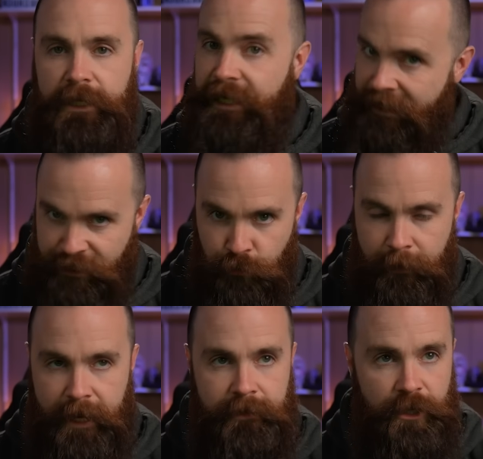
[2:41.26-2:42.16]
getting a
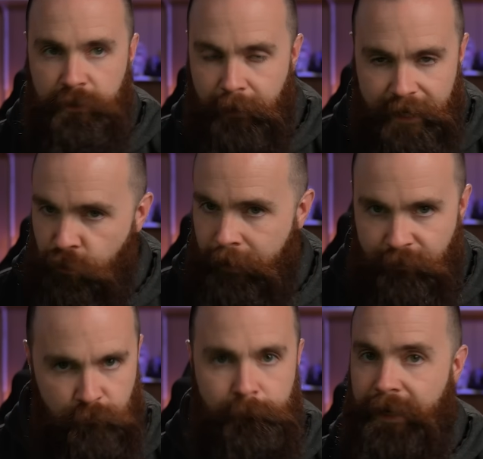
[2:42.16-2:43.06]
domain. Now you can buy a domain
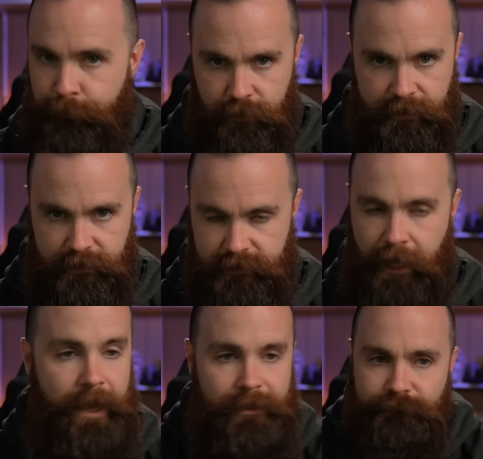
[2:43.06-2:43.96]
from many places.
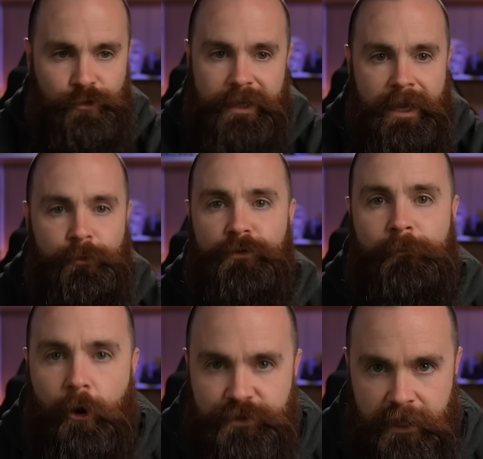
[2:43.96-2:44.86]
I, you can get one
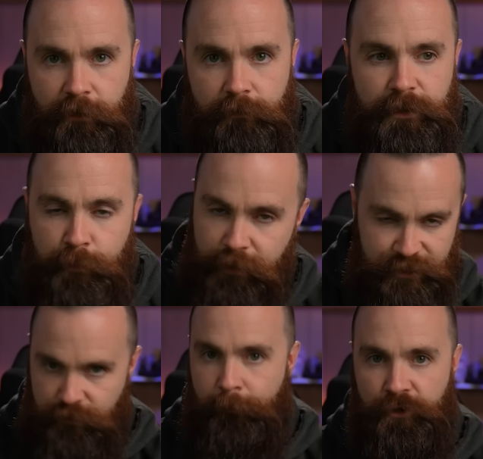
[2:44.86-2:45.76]
from Hostinger, the
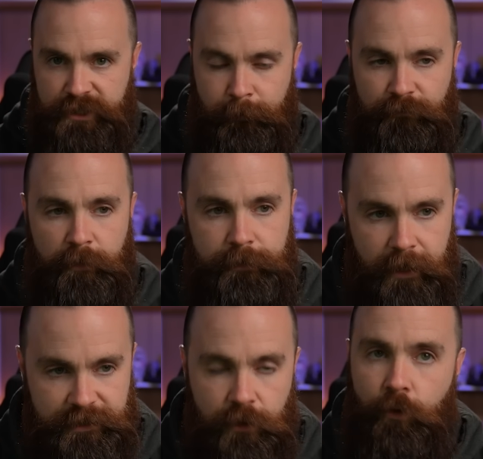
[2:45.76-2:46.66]
place where I'm hosting my
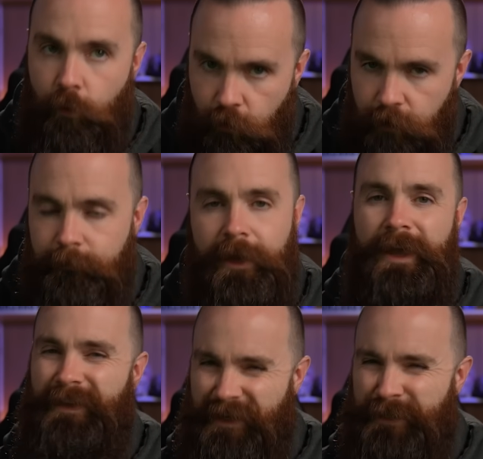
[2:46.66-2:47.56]
VPS, or
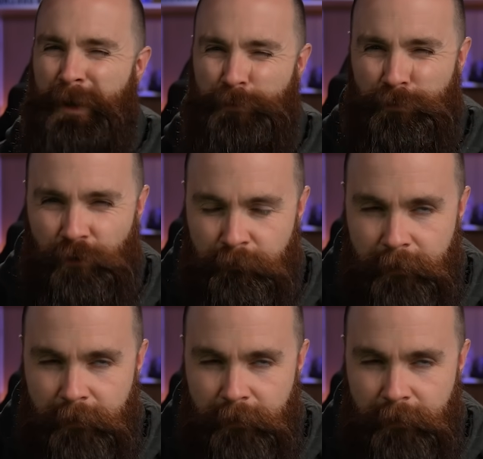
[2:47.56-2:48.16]
this is my preferred